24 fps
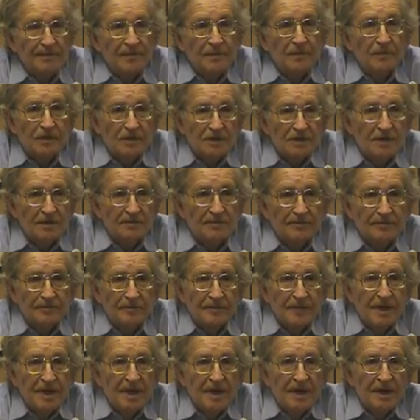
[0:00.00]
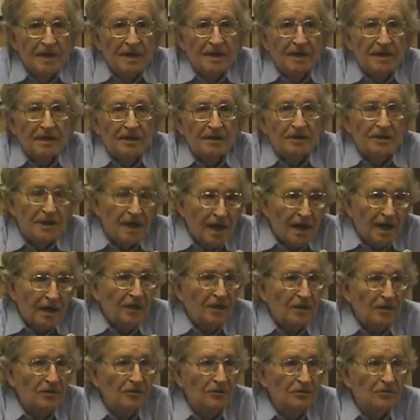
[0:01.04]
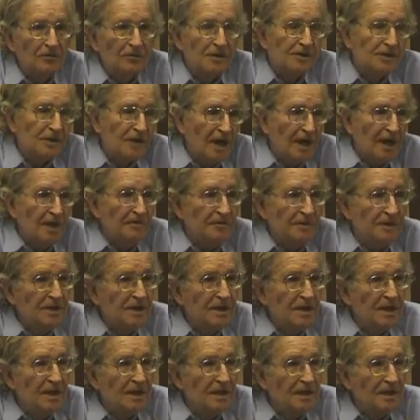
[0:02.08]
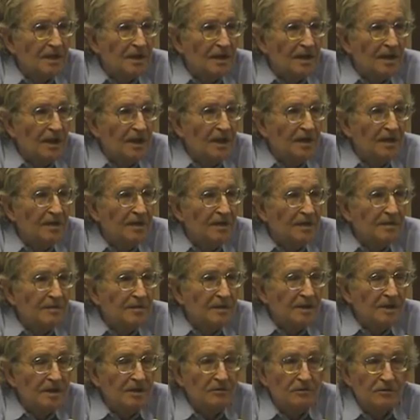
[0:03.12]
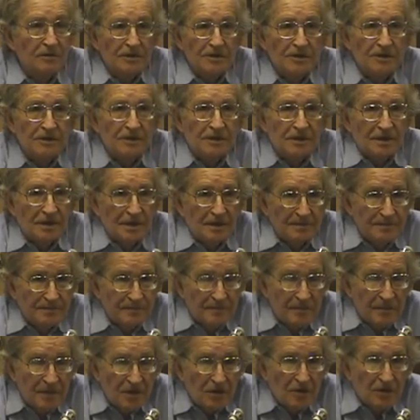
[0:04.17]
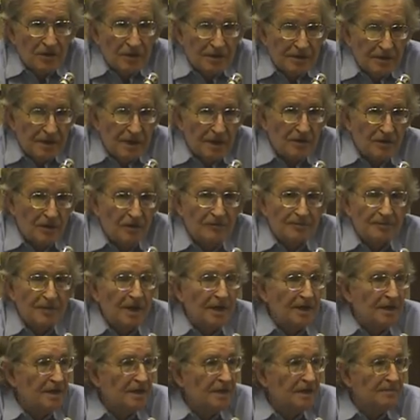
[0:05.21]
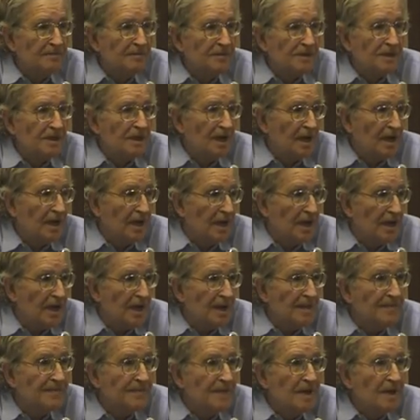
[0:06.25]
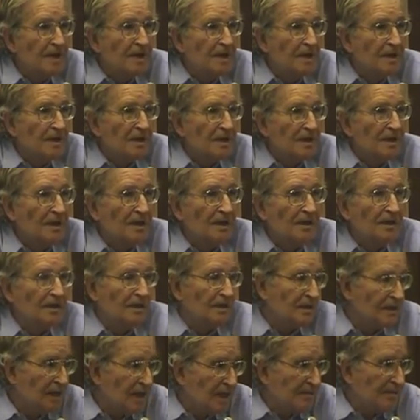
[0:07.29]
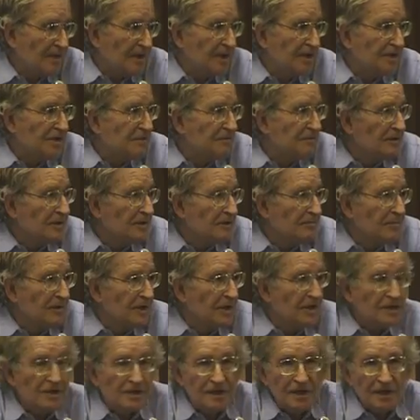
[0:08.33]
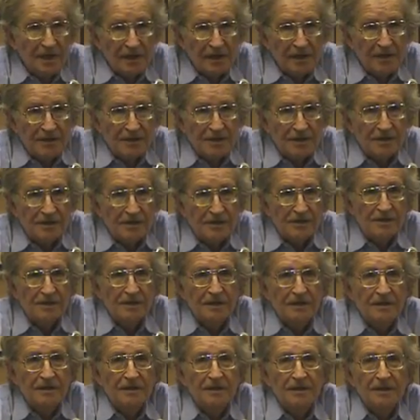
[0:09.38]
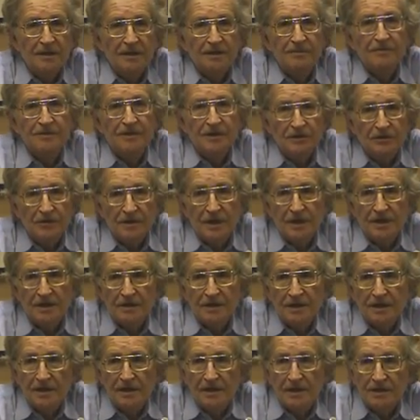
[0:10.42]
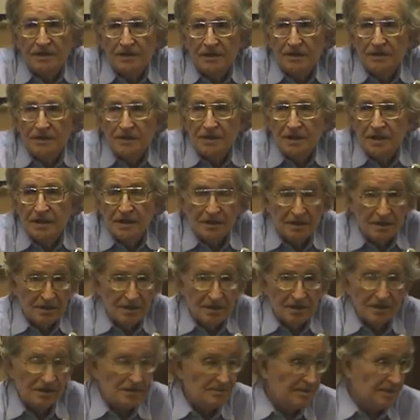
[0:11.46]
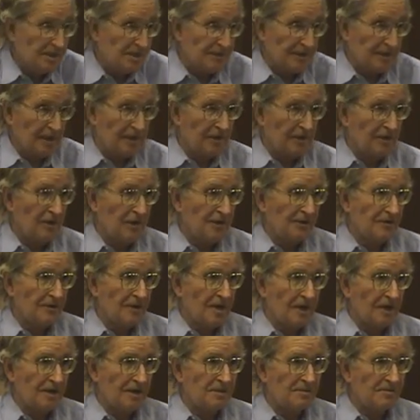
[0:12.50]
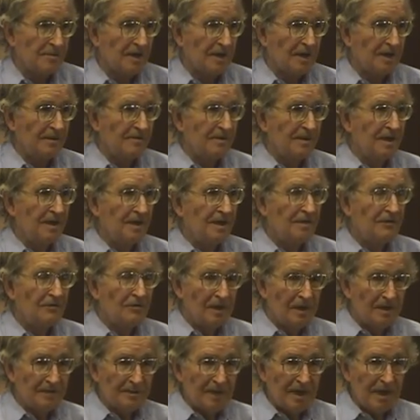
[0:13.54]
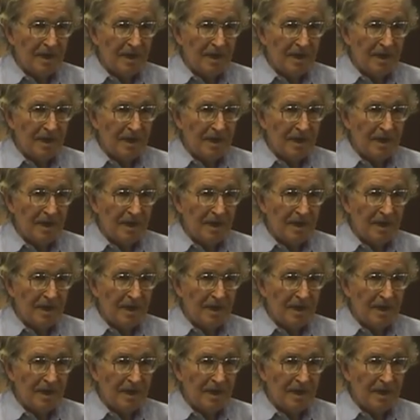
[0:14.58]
sheikh who escaped. It was set off by the CIA in collaboration with British intelligence and Saudi intelligence, and specifically authorized by William Casey, according to